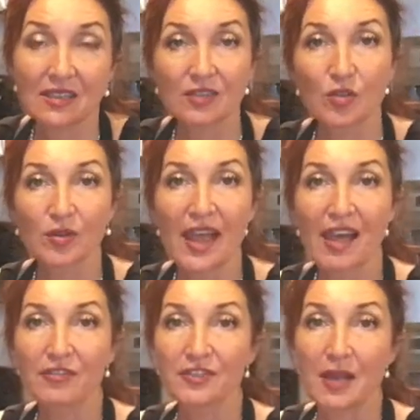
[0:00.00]
don't
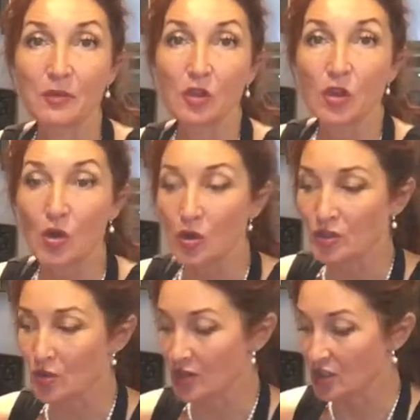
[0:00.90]
have time to cook,
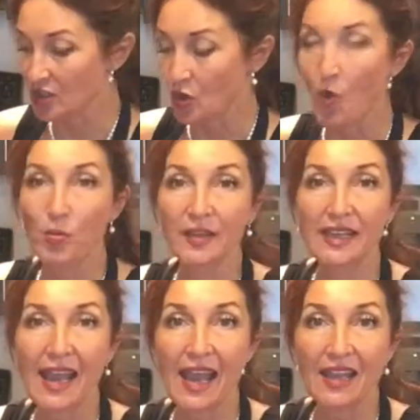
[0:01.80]
so you can just open a
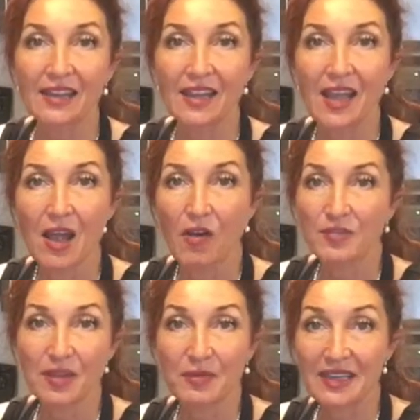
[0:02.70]
can of
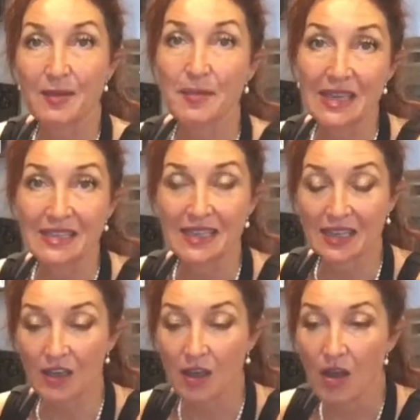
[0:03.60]
something amazing,